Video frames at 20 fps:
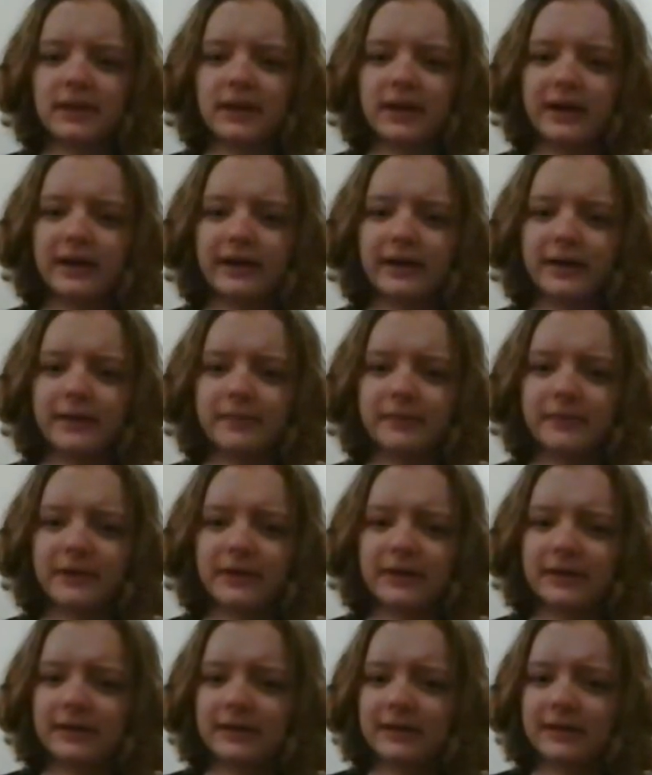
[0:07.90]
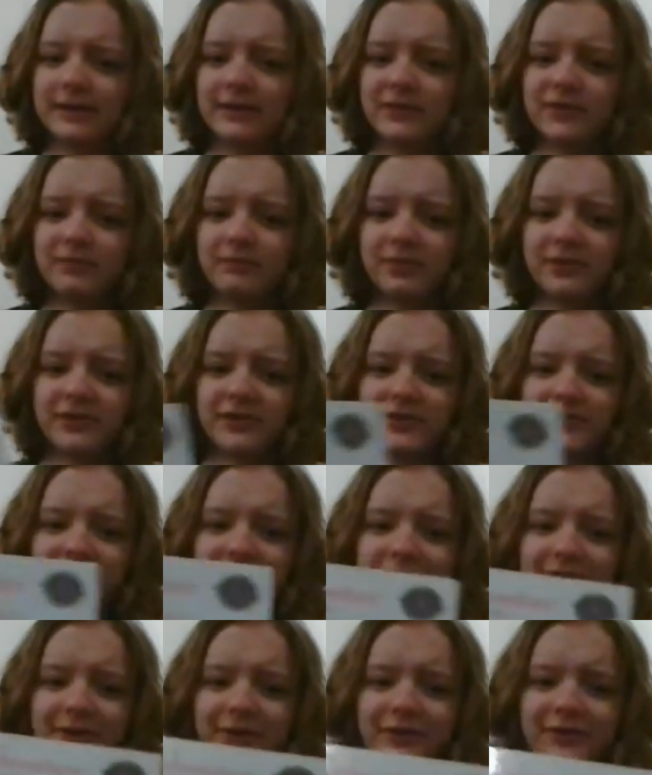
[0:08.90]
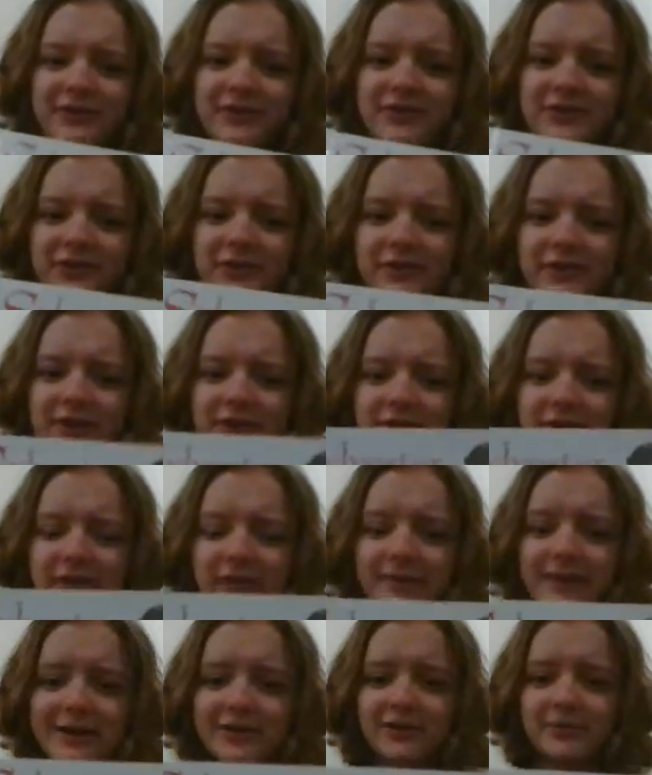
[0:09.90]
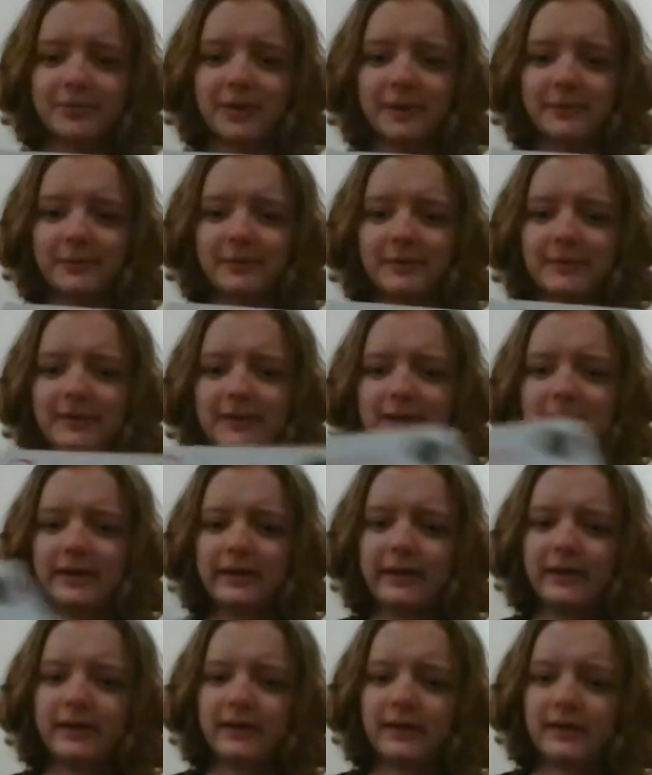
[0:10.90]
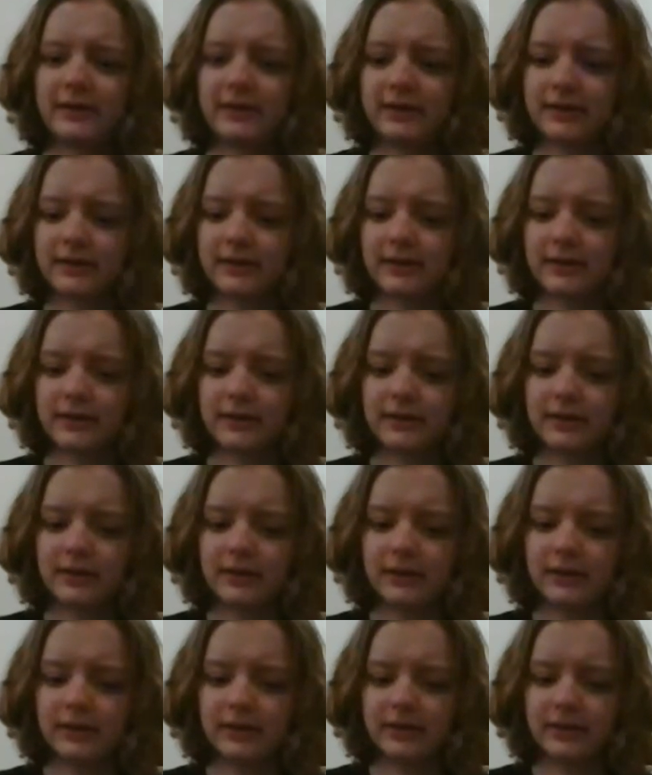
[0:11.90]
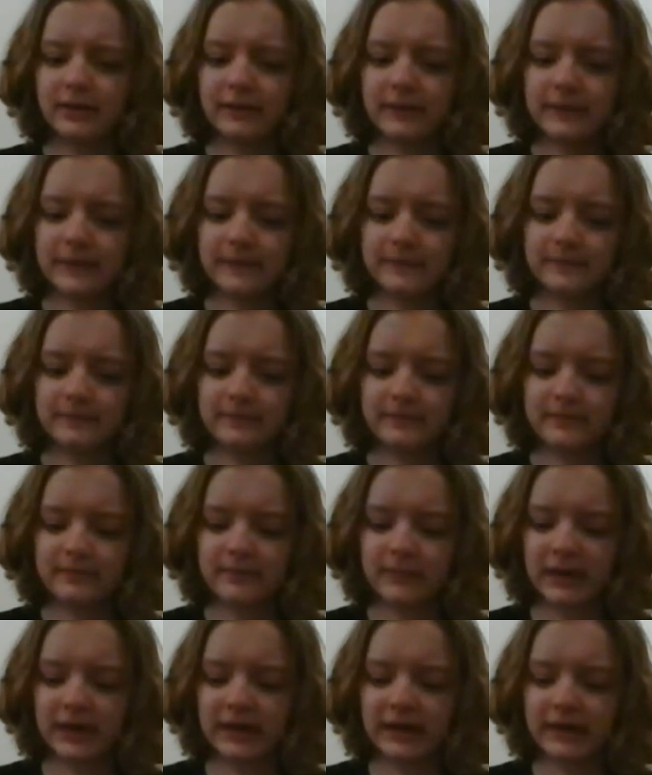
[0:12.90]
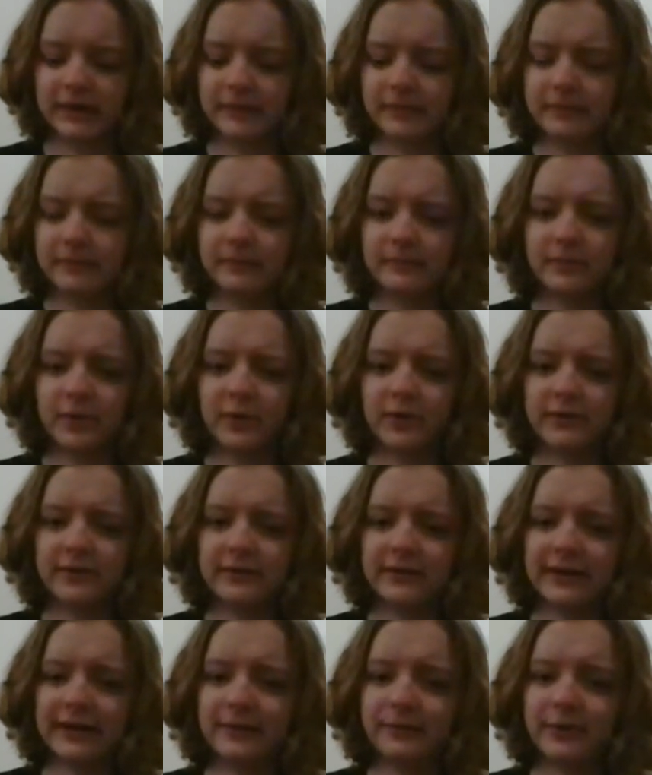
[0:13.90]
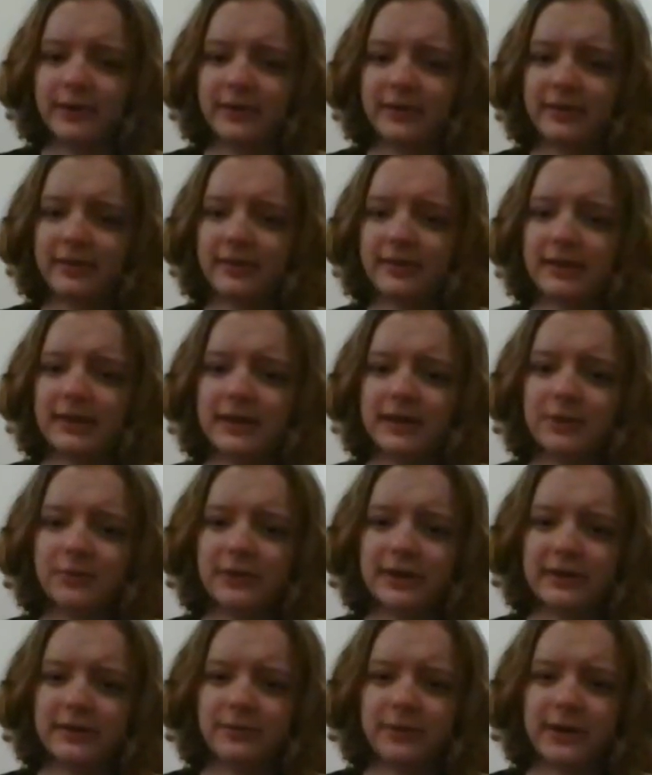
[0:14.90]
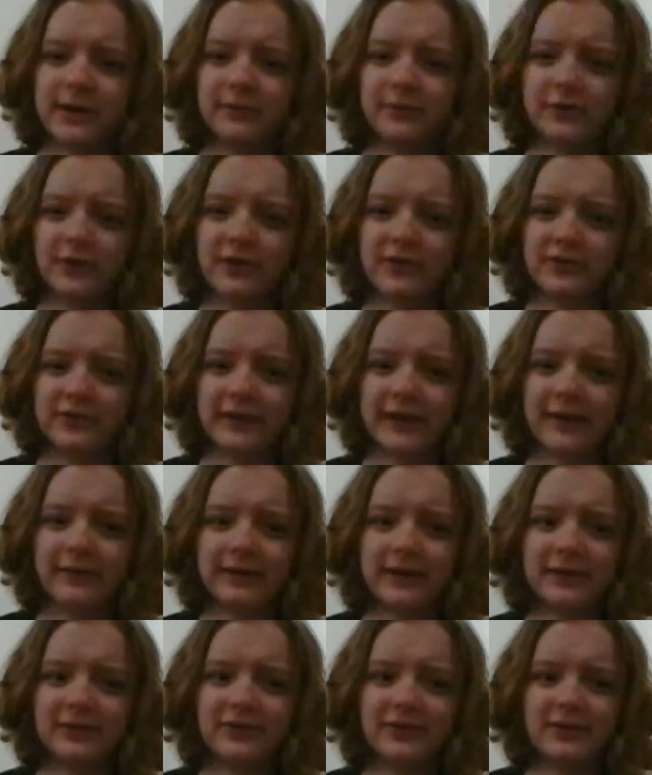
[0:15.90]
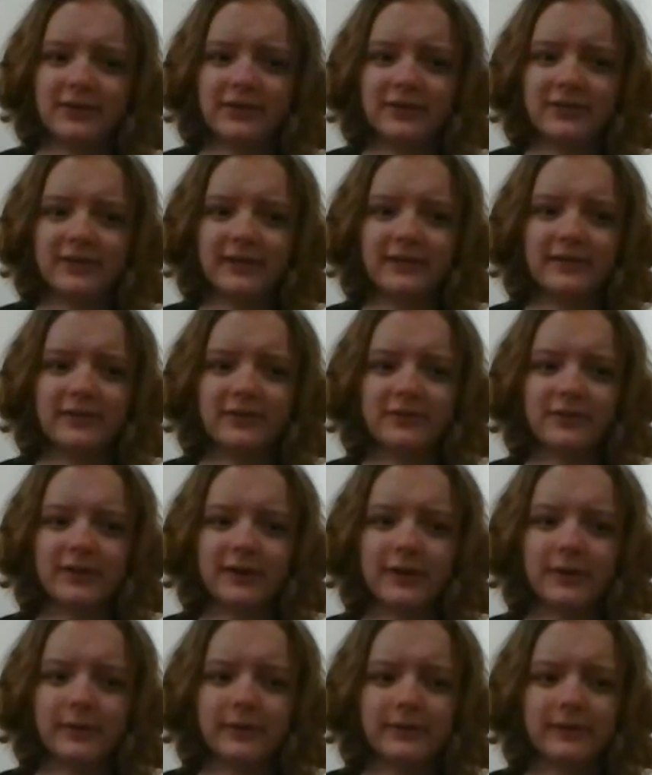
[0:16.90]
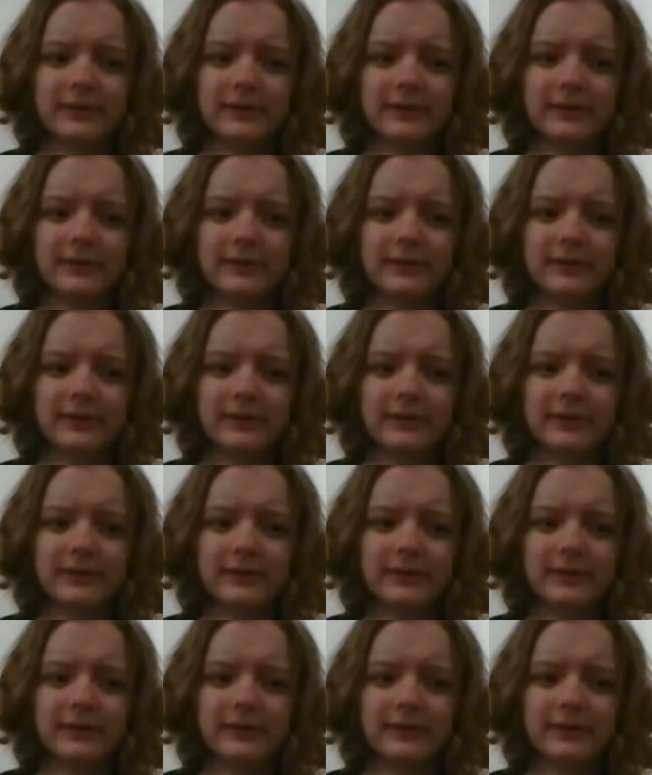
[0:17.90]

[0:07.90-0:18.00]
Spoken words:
I am. This book is called Sylvester and the Magic Pebble. Uh, I am partnering with United Way of Gloucester County to send this video.